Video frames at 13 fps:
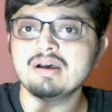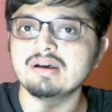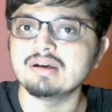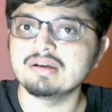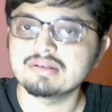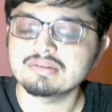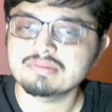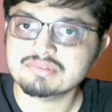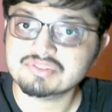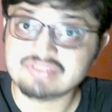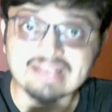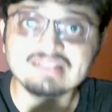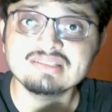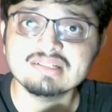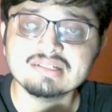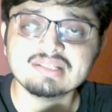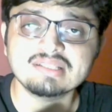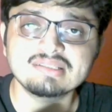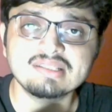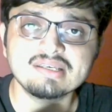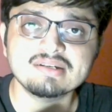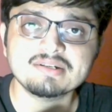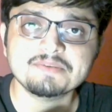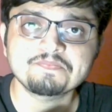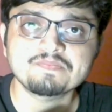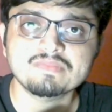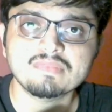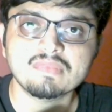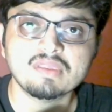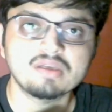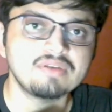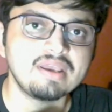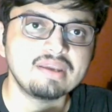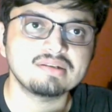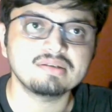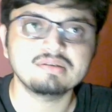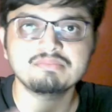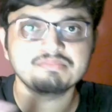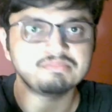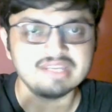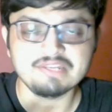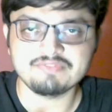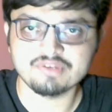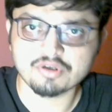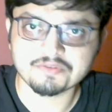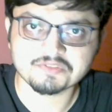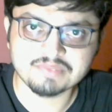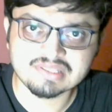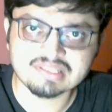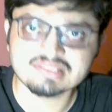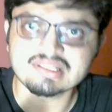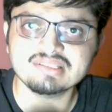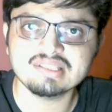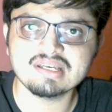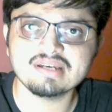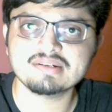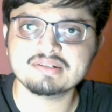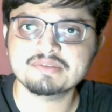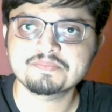uh, stanzas are there, right? Many figure of speeches are there.